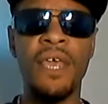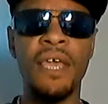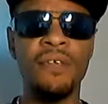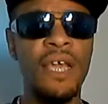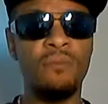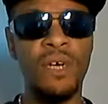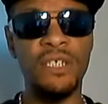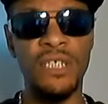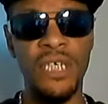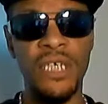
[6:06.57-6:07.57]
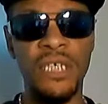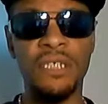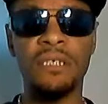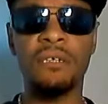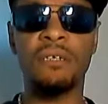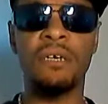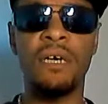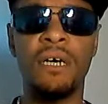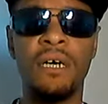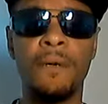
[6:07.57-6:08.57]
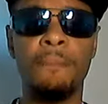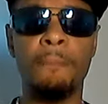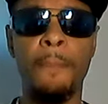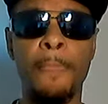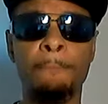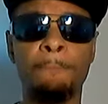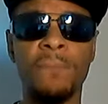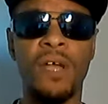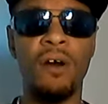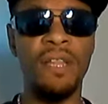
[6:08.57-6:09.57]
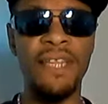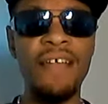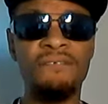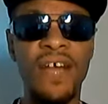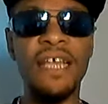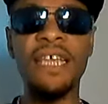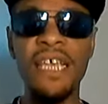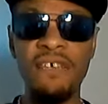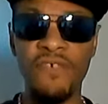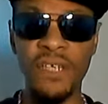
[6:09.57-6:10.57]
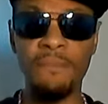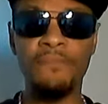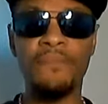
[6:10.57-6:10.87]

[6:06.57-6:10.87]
And you had one judge calling that fight even.